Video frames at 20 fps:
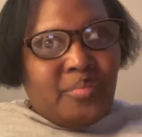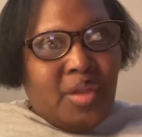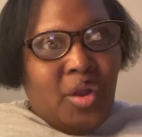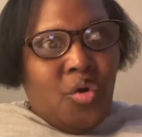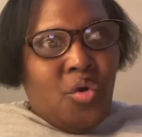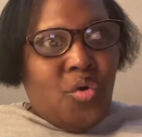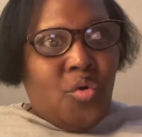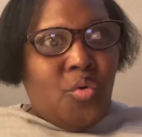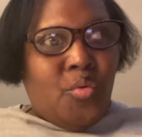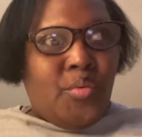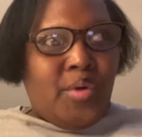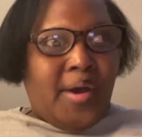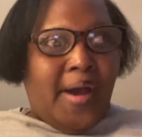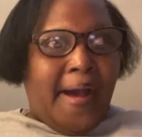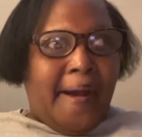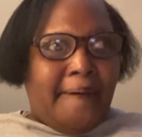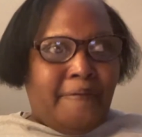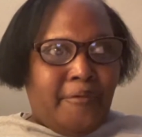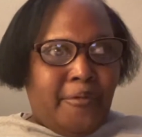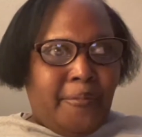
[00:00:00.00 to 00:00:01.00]
who were,
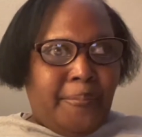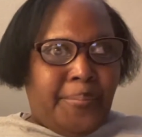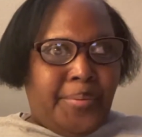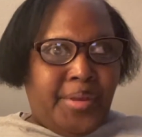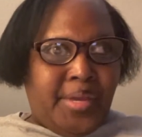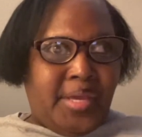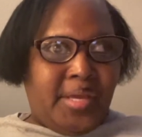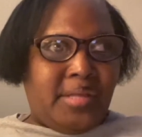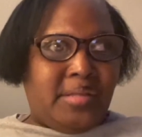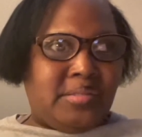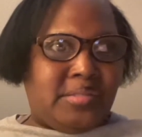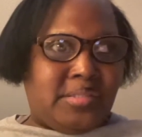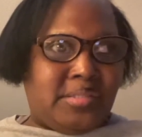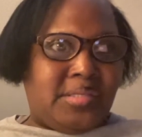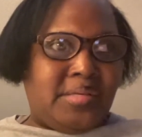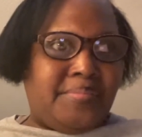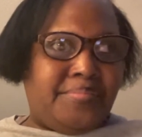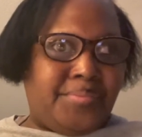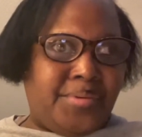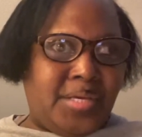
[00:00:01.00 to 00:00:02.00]
I will pick
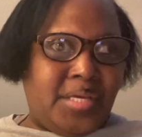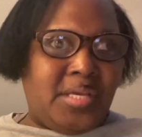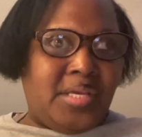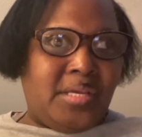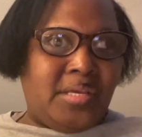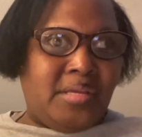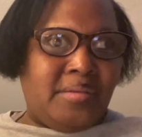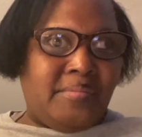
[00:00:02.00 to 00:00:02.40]
to be